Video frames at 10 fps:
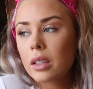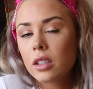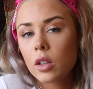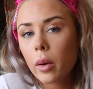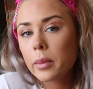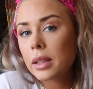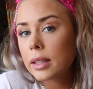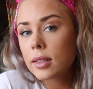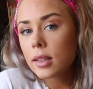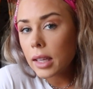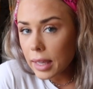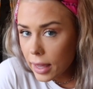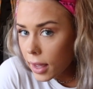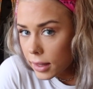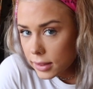So I'm clearly
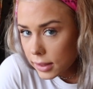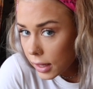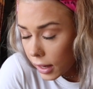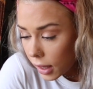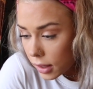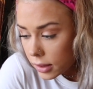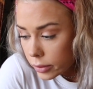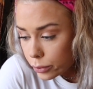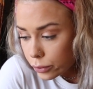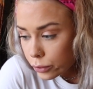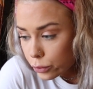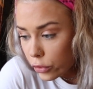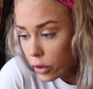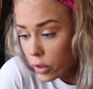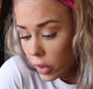cat sitting
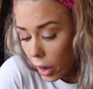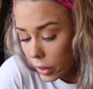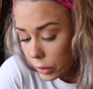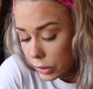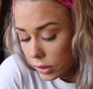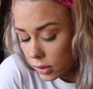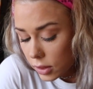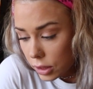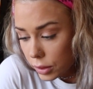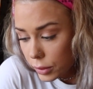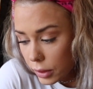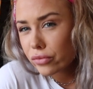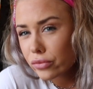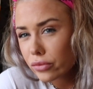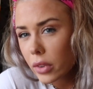for the next,
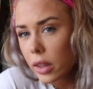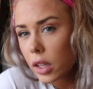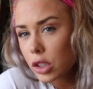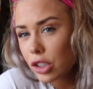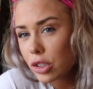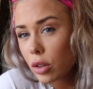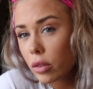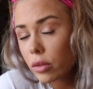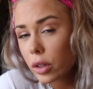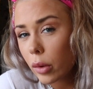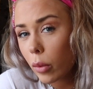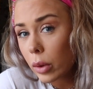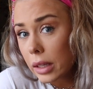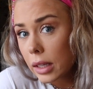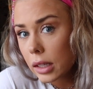I think, just over a
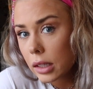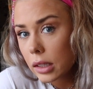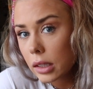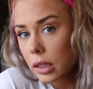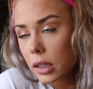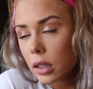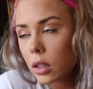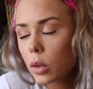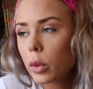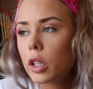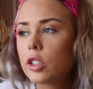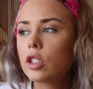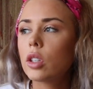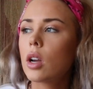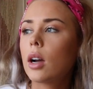week,
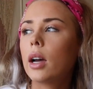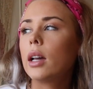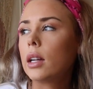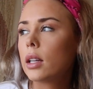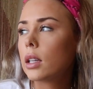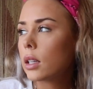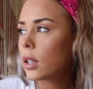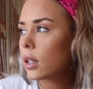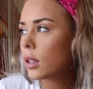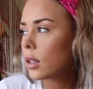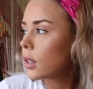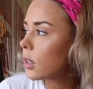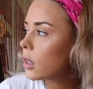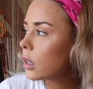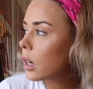which I
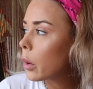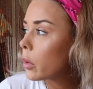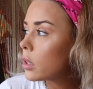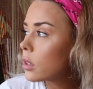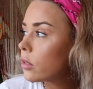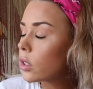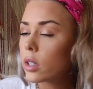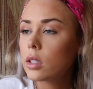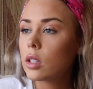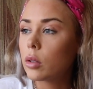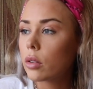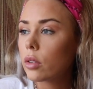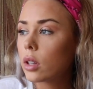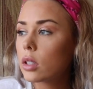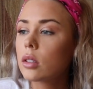wouldn't have agreed to do it
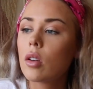for this